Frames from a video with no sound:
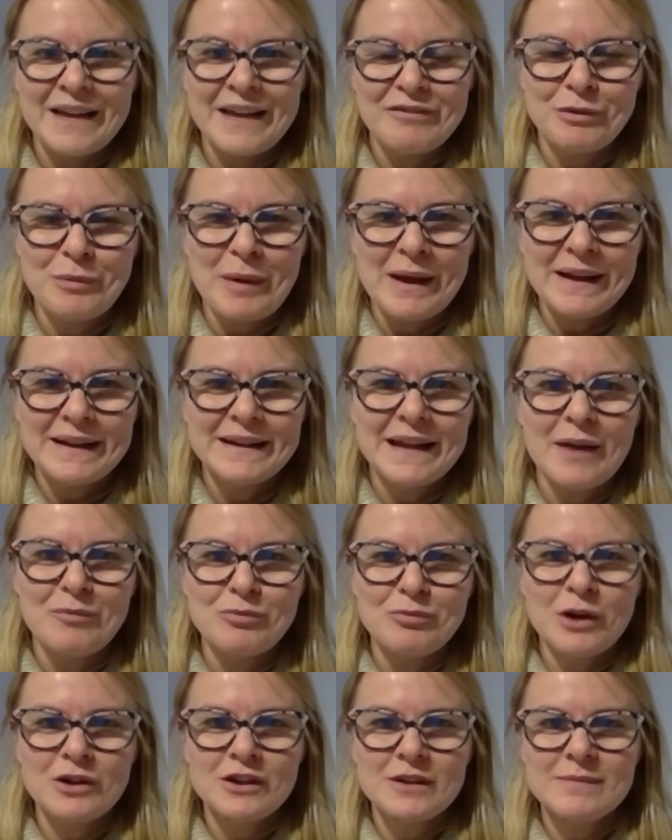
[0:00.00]
everyone,
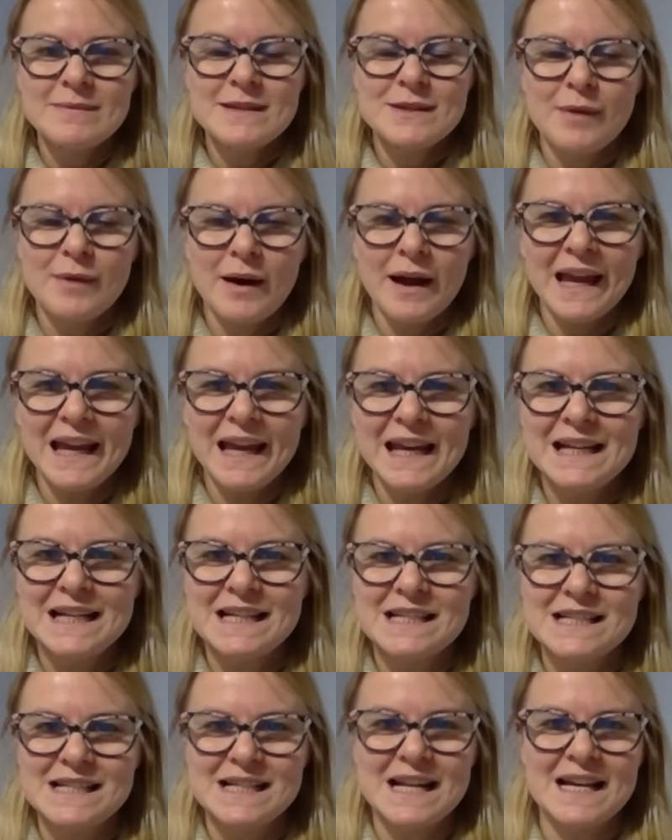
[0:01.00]
and welcome to our
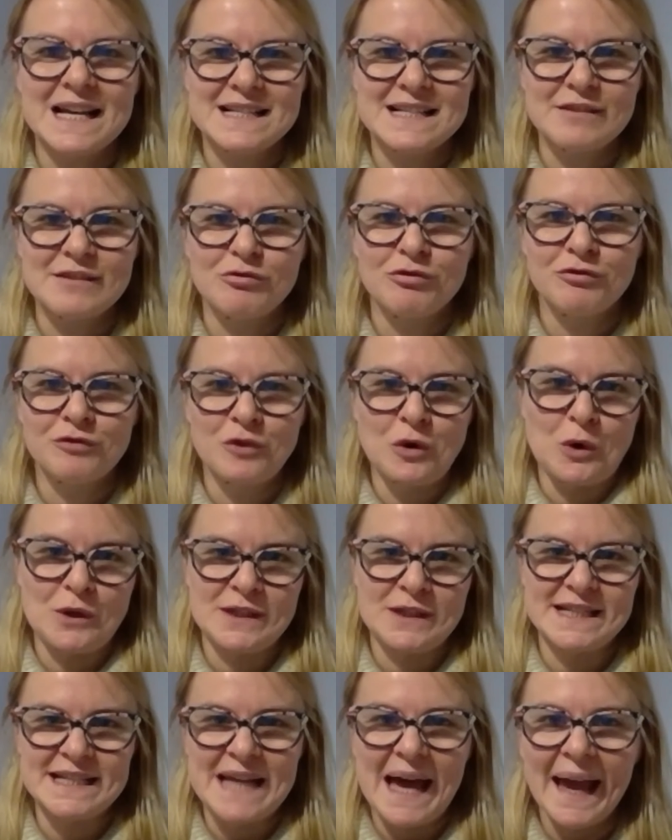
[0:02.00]
English lesson for
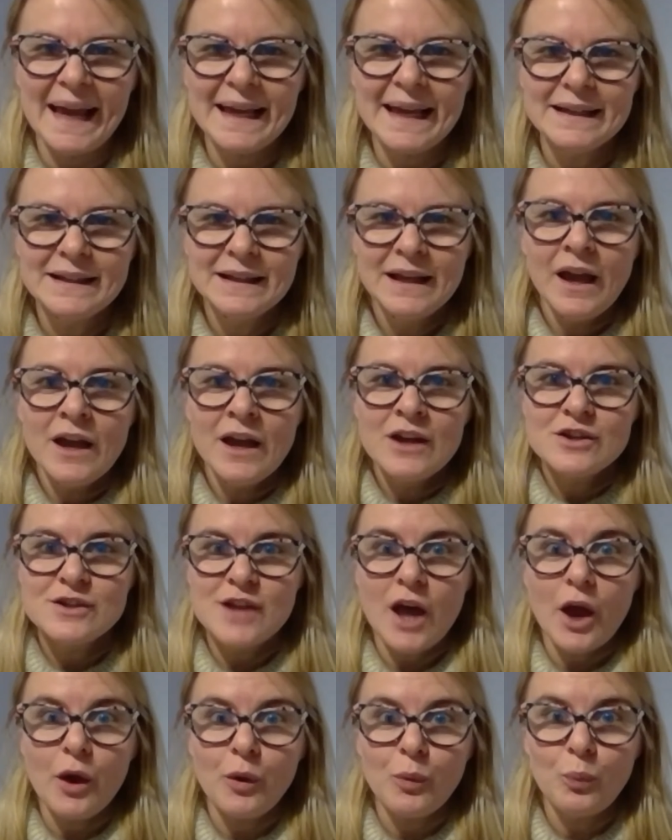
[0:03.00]
today.
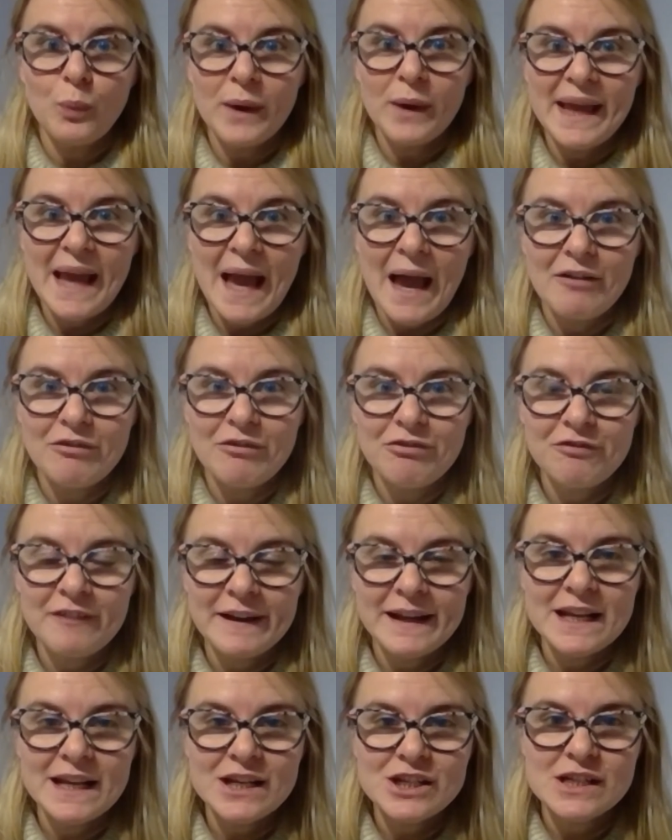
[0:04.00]
So we have
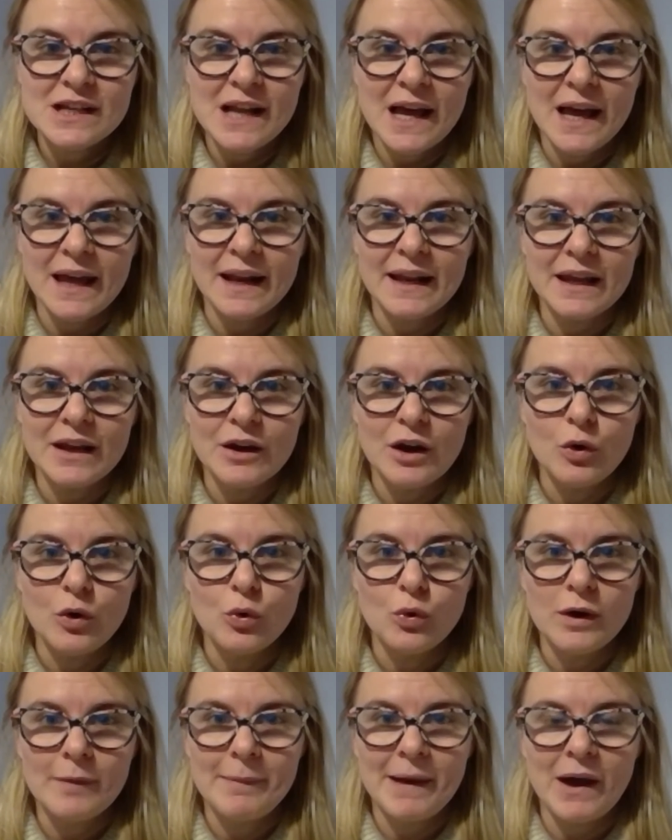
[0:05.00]
finished learning
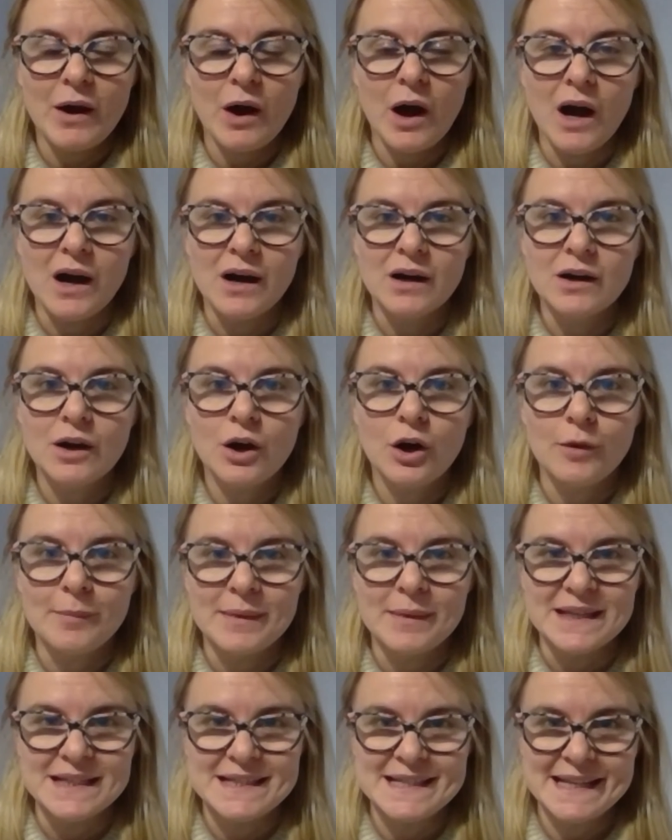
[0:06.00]
all about our
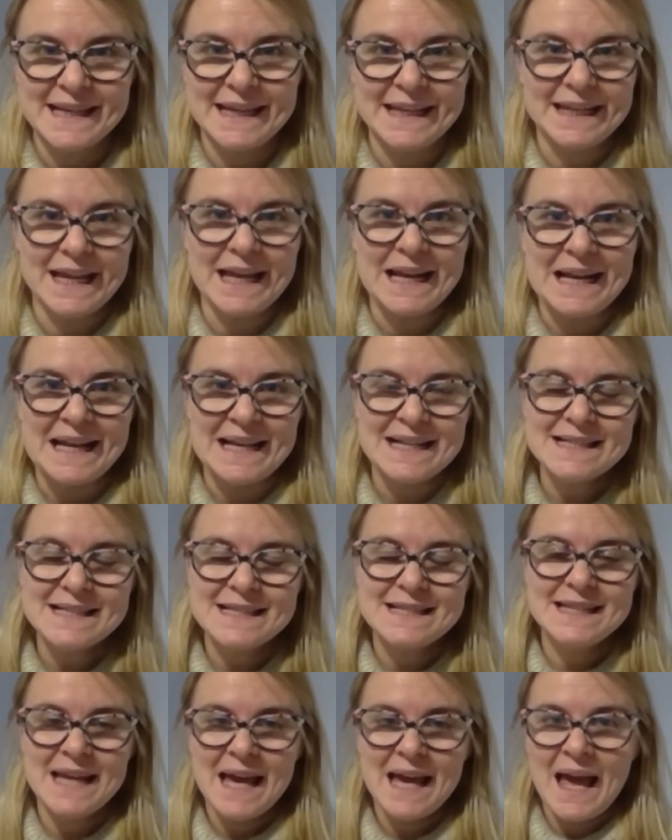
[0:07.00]
commas in a
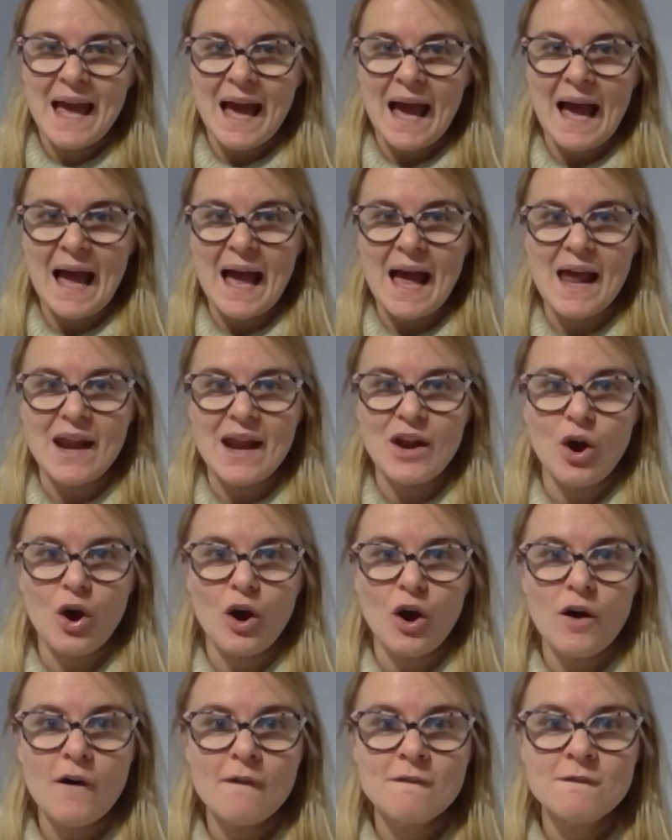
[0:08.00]
list, and
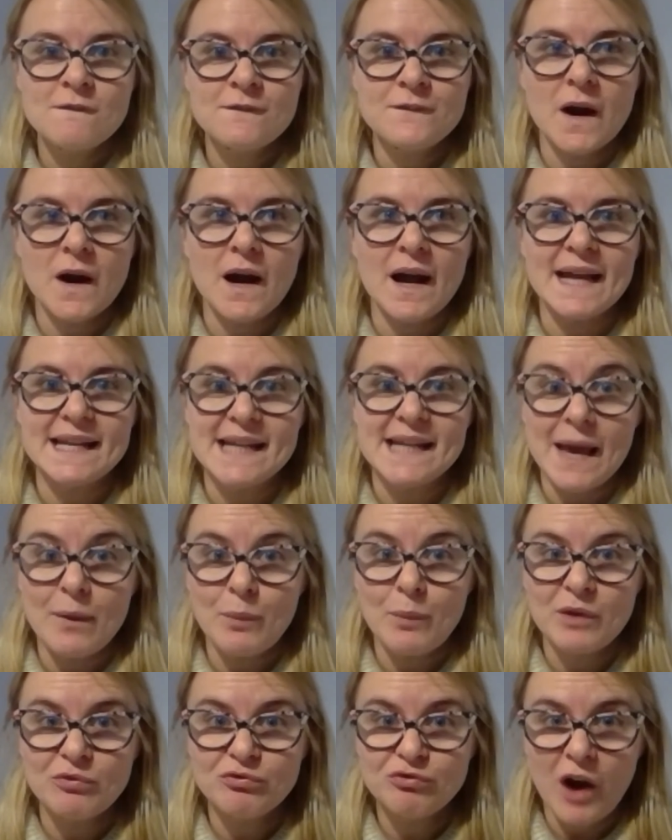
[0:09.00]
on Friday
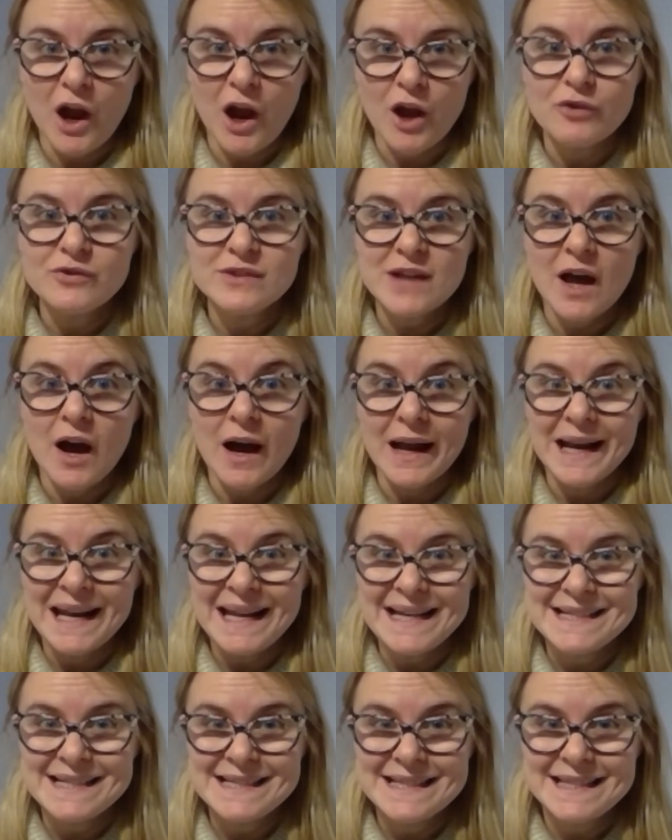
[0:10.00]
we wrote our
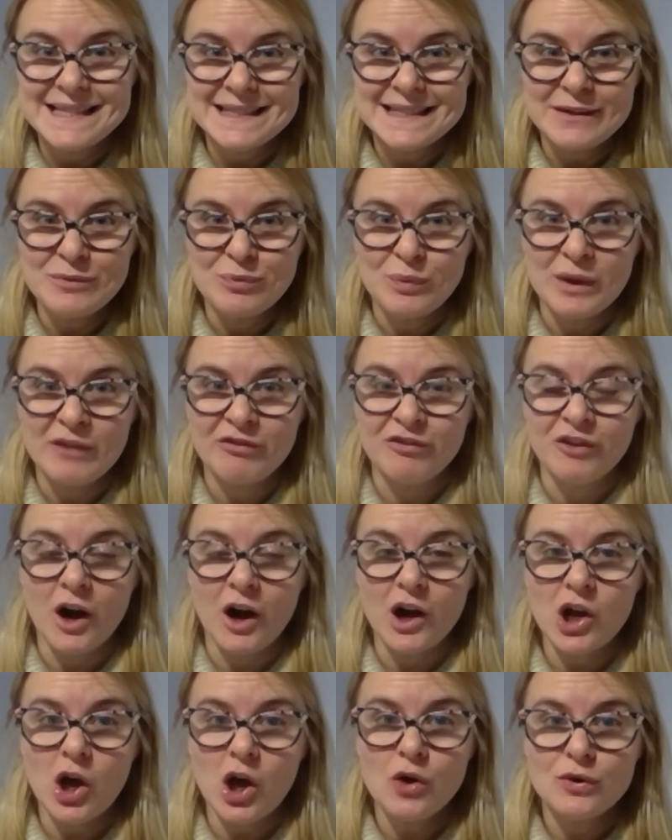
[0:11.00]
lists, didn't we, for
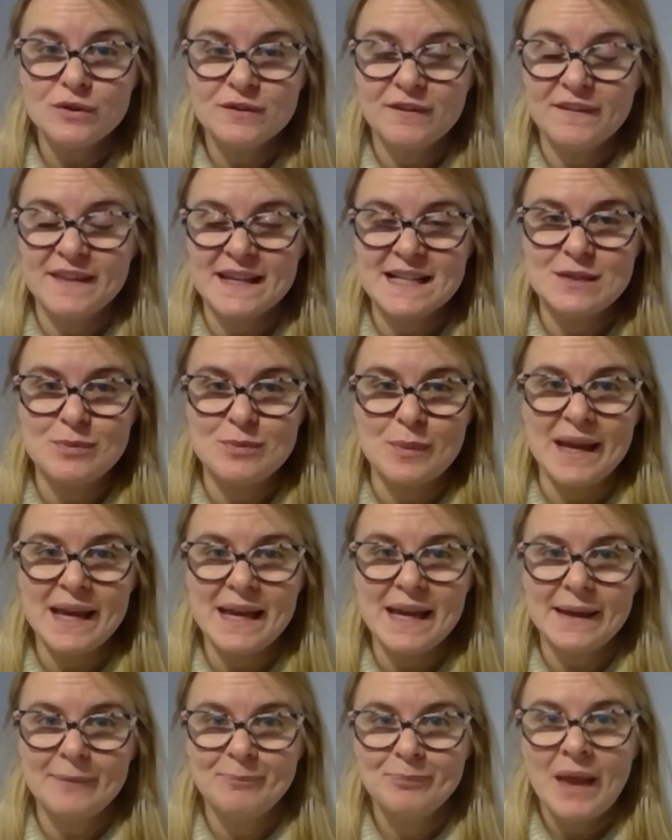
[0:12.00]
our goals for this
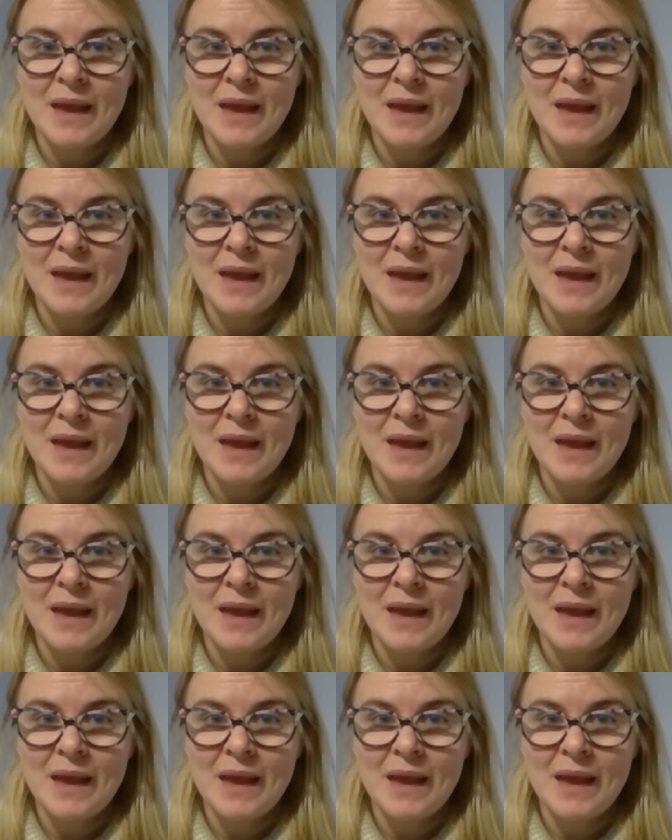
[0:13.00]
week